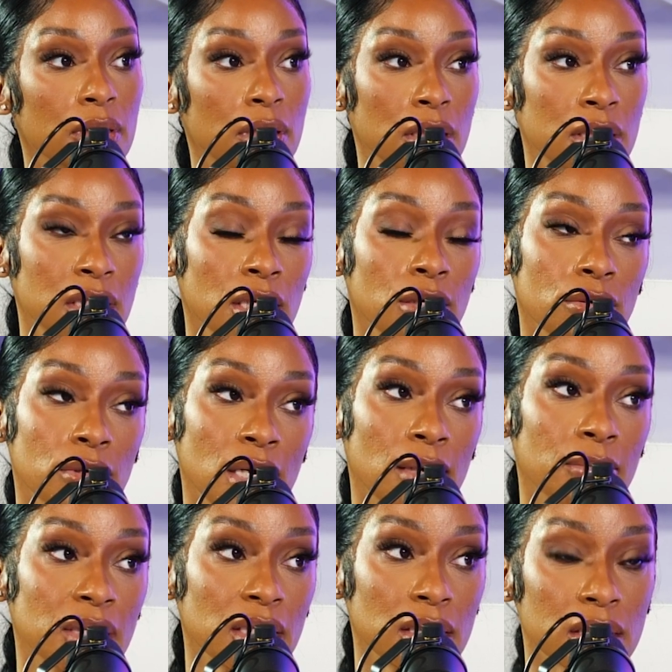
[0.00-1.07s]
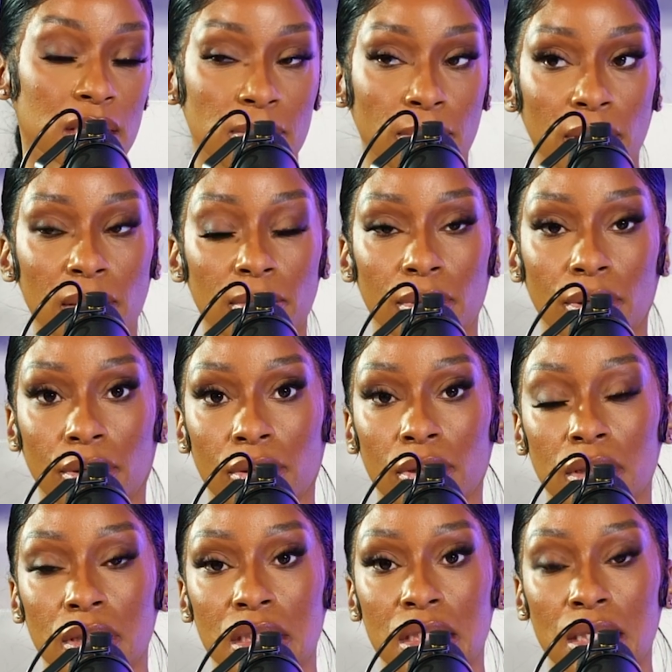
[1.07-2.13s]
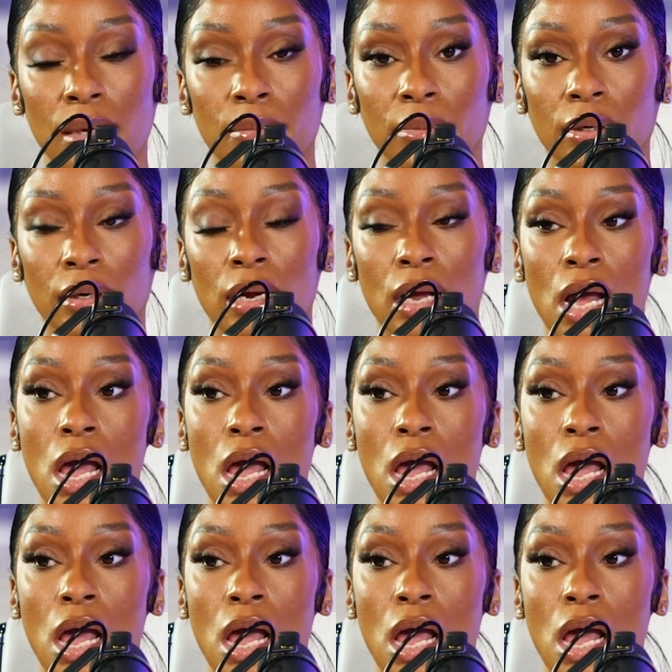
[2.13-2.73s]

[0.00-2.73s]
A single coming in the spring, but early summer.